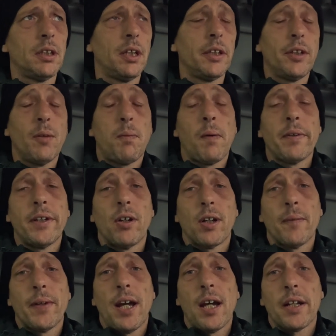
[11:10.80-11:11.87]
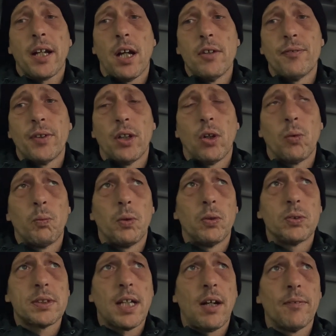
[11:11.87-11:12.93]
you're probably not going to be able to go for long
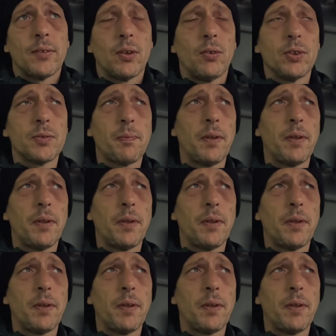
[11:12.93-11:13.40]
walks outdoors,